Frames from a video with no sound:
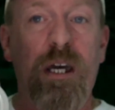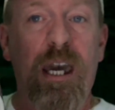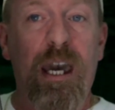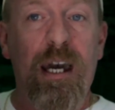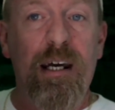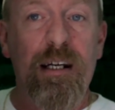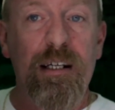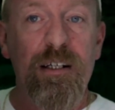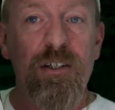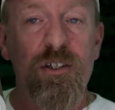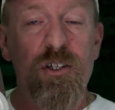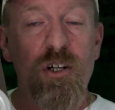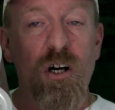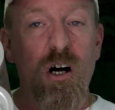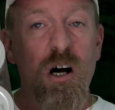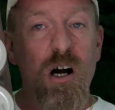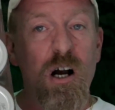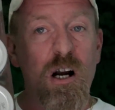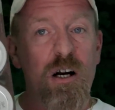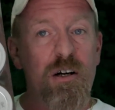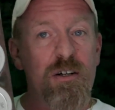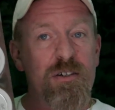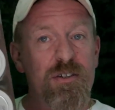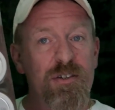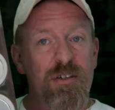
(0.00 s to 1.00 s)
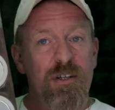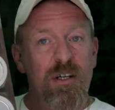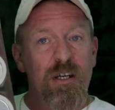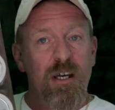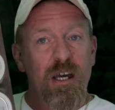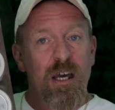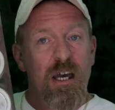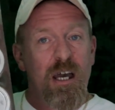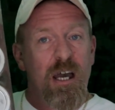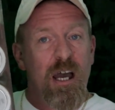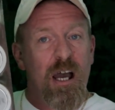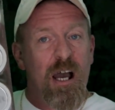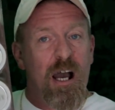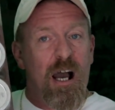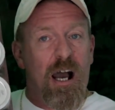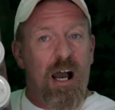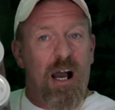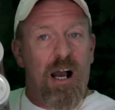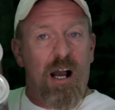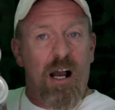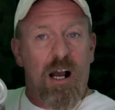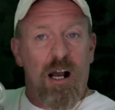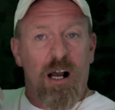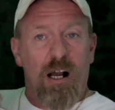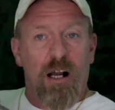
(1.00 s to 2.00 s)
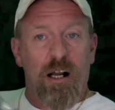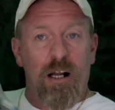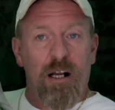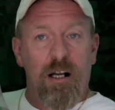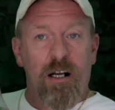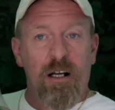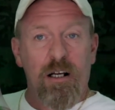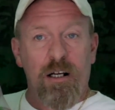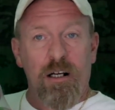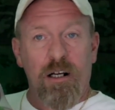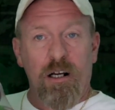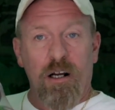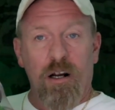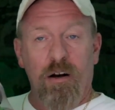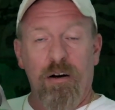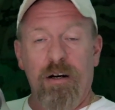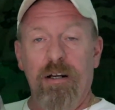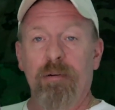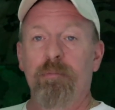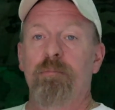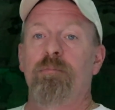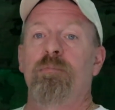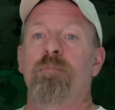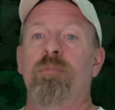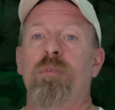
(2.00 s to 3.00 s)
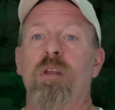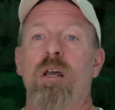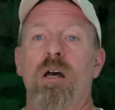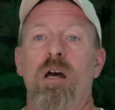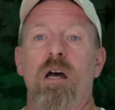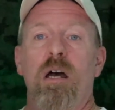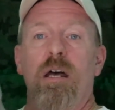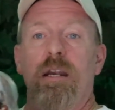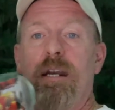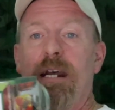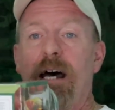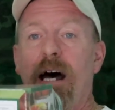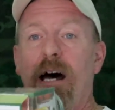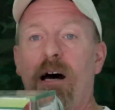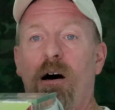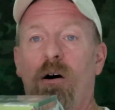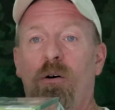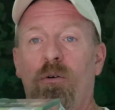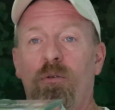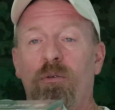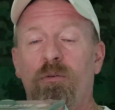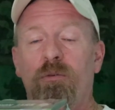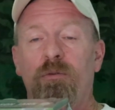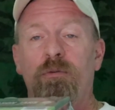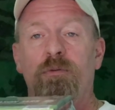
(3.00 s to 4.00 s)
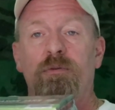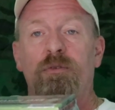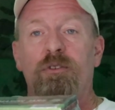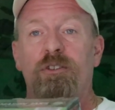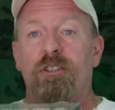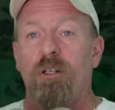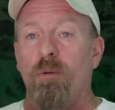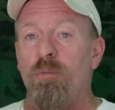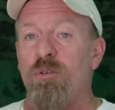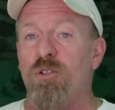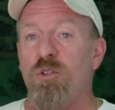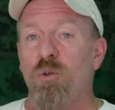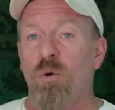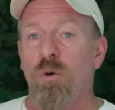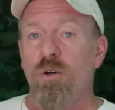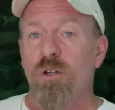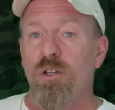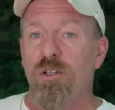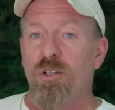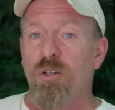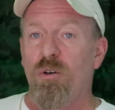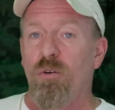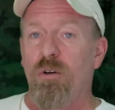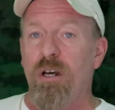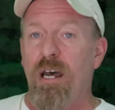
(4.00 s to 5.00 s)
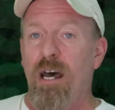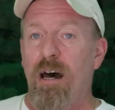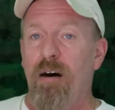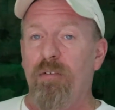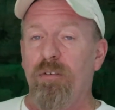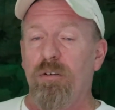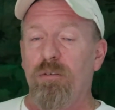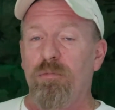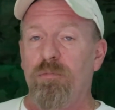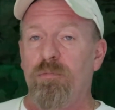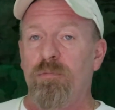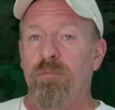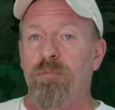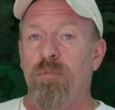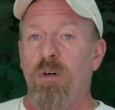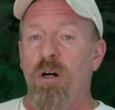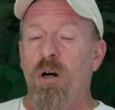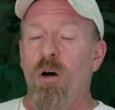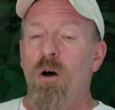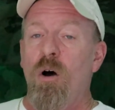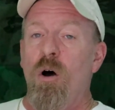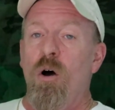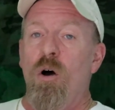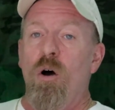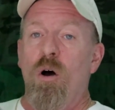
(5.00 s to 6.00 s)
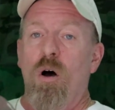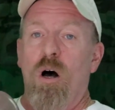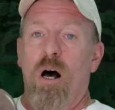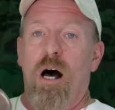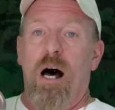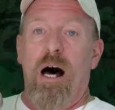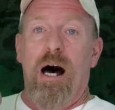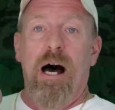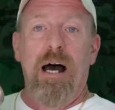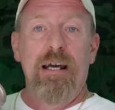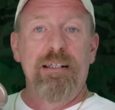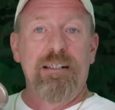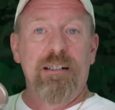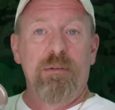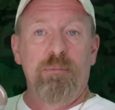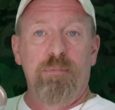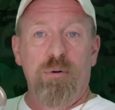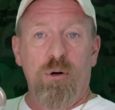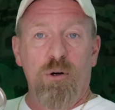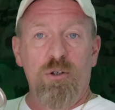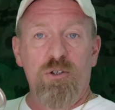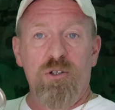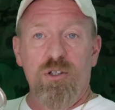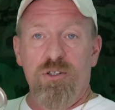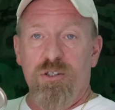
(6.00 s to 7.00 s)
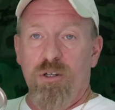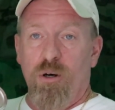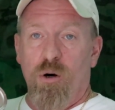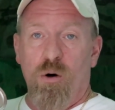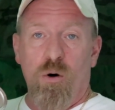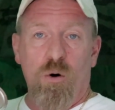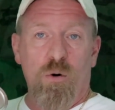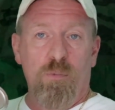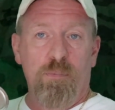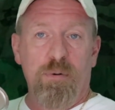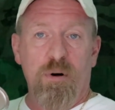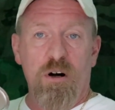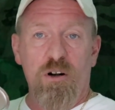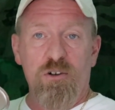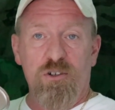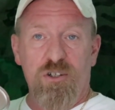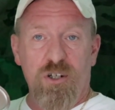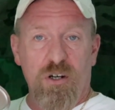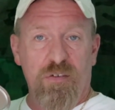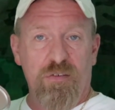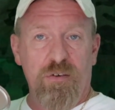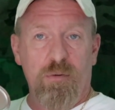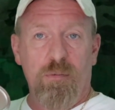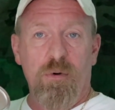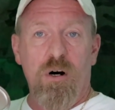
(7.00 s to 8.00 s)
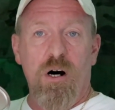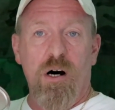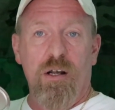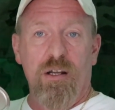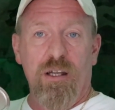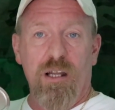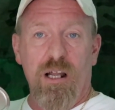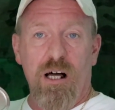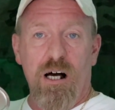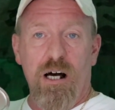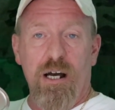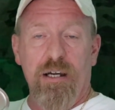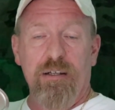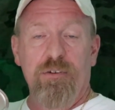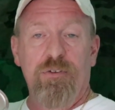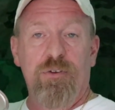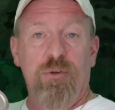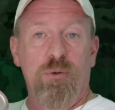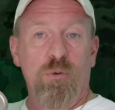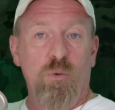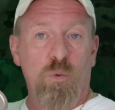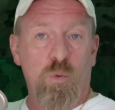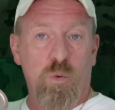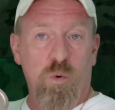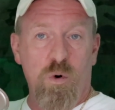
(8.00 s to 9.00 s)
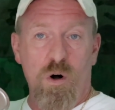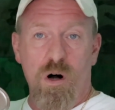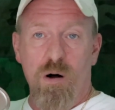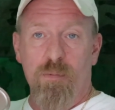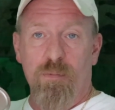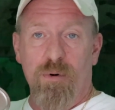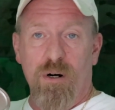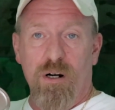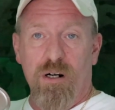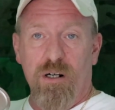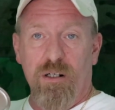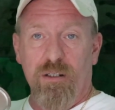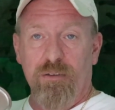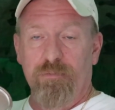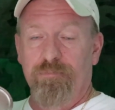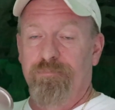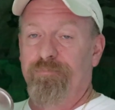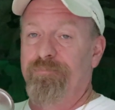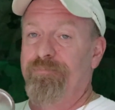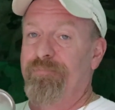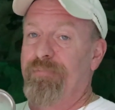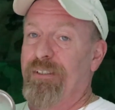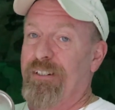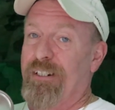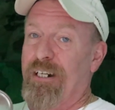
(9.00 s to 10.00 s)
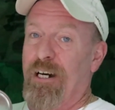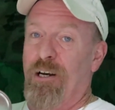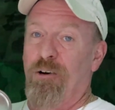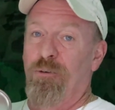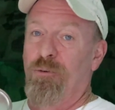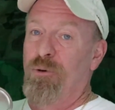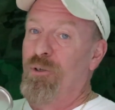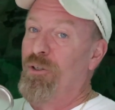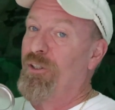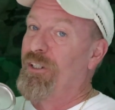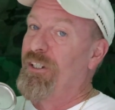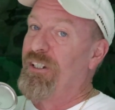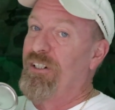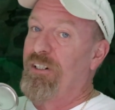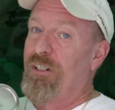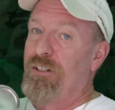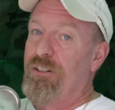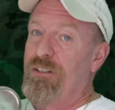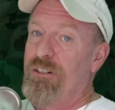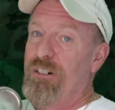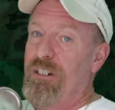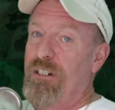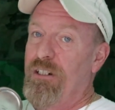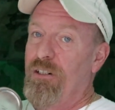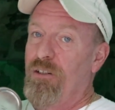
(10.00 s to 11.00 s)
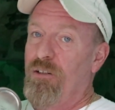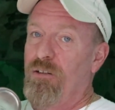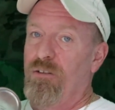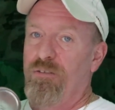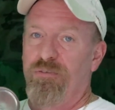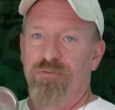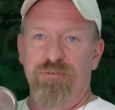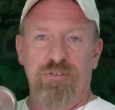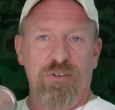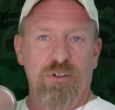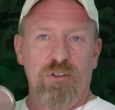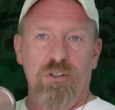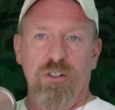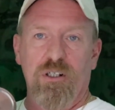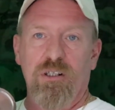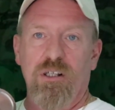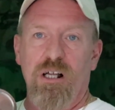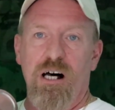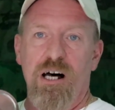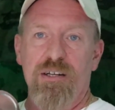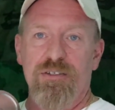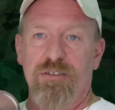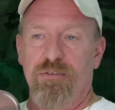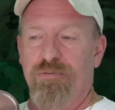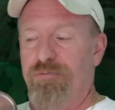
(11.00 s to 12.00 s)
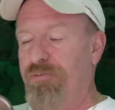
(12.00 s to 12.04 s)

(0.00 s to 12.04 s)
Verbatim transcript: canning jars. All right. Now, some stores don't have them. I did purchase a whole bunch of them online through Walmart. Got a really good deal. Filled a closet